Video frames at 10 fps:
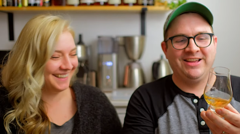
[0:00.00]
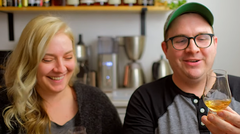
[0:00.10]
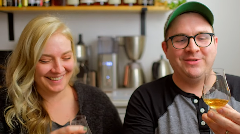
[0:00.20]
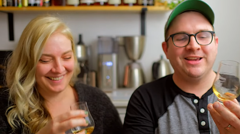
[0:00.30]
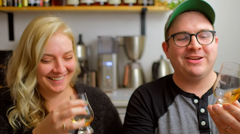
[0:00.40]
Speaker 1: so.
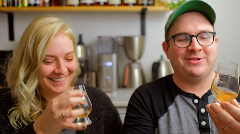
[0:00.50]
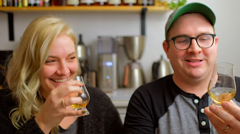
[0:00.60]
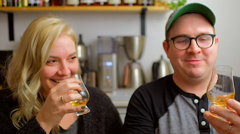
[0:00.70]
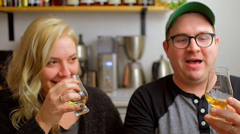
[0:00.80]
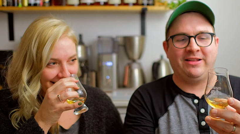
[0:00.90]
We could
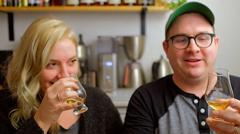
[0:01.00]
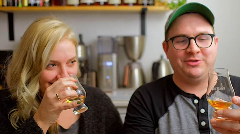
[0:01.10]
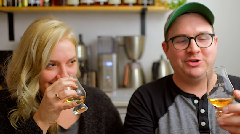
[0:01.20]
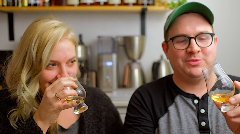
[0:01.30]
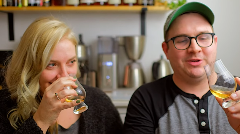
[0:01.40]
go into the palate
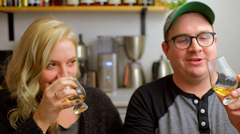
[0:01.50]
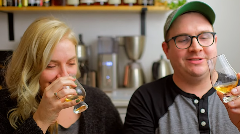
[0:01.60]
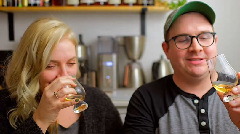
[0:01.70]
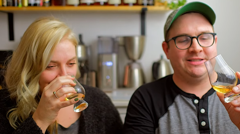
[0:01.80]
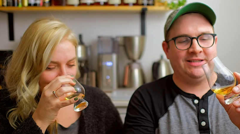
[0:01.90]
if you just want
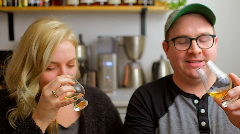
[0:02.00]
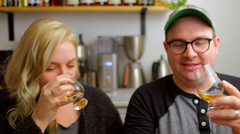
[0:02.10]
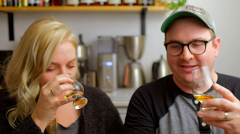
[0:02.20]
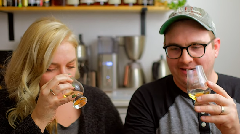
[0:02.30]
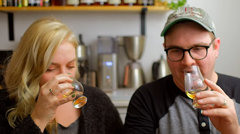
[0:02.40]
to go into the taste.